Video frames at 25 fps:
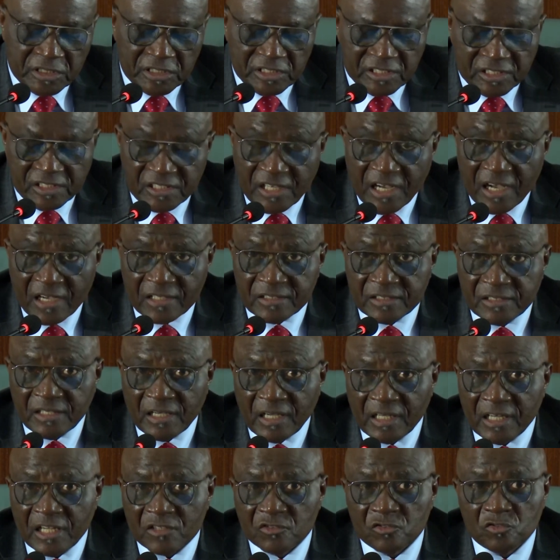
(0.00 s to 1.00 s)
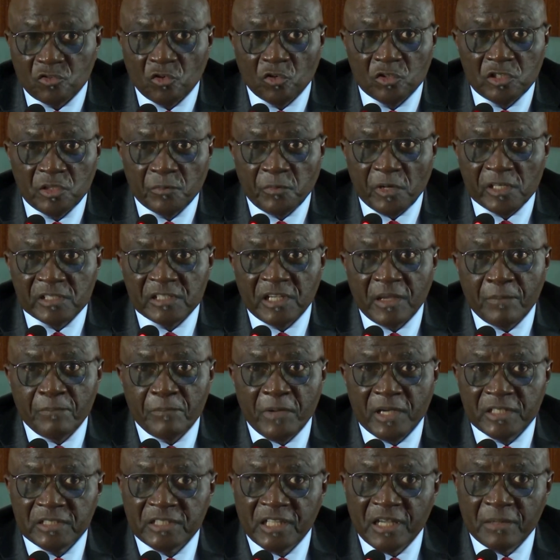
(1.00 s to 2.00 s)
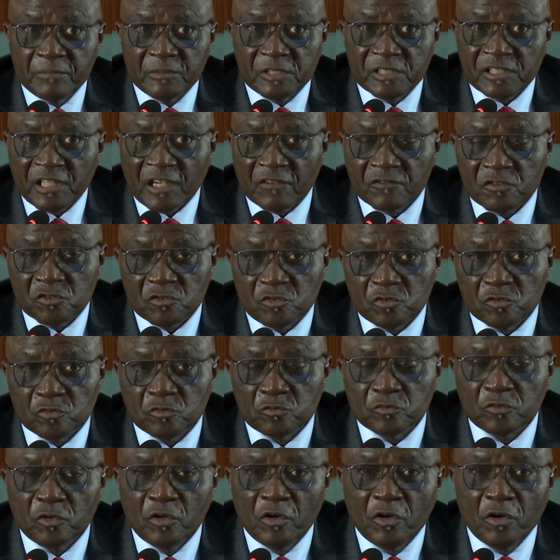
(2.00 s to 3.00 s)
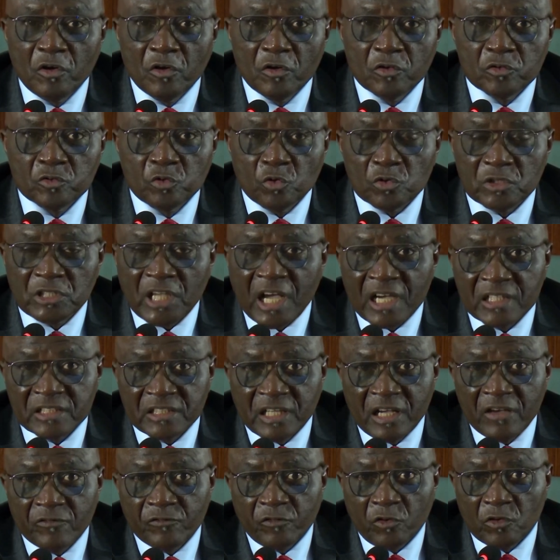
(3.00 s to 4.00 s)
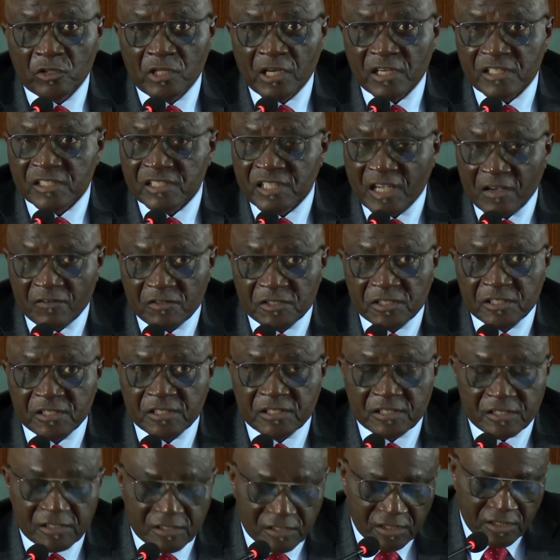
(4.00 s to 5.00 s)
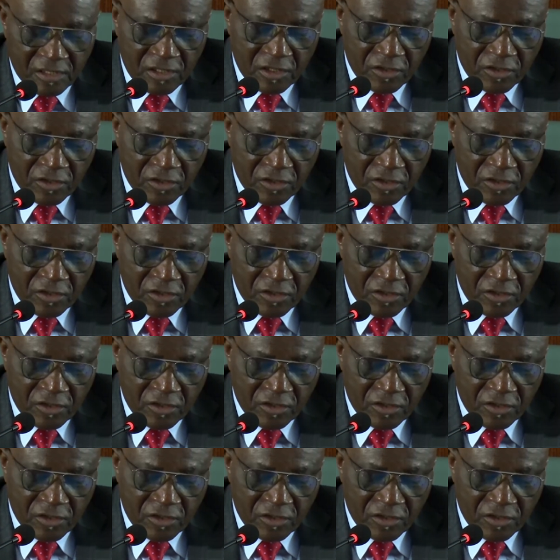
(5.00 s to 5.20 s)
discharged, and as you know, the President met them this afternoon to thank them for their services